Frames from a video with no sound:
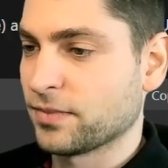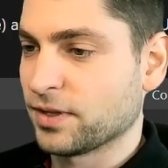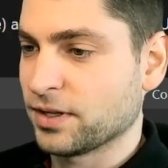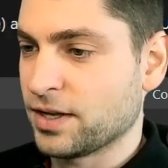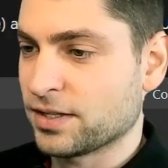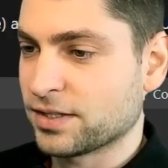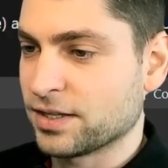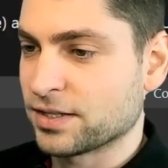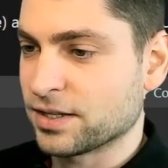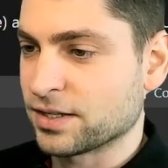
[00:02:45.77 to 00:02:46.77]
Yes,
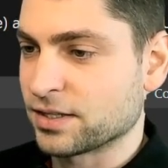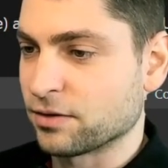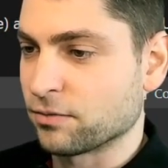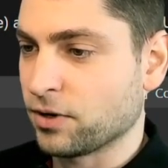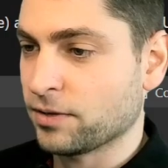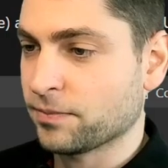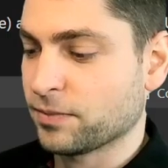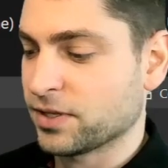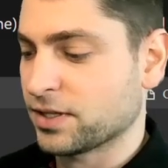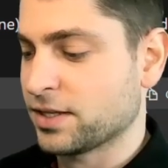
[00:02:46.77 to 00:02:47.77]
this is the one,
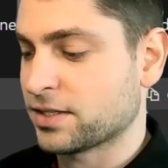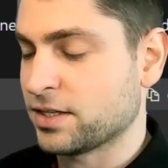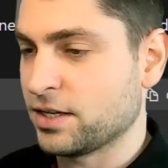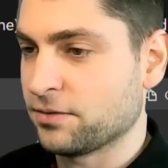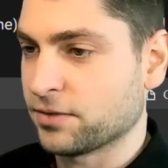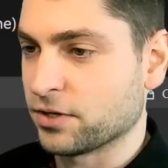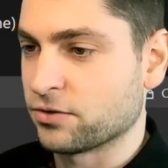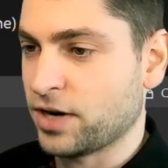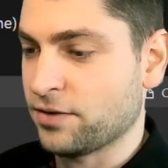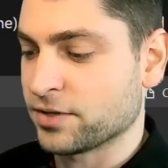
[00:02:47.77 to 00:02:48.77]
but let's see if the
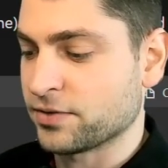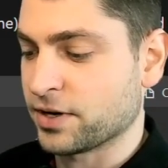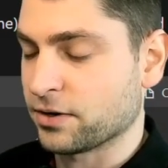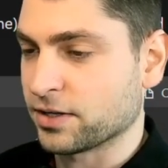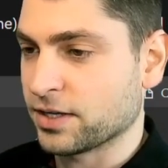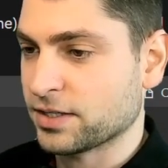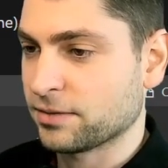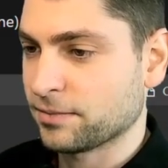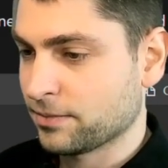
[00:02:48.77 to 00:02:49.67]
drive is recognized.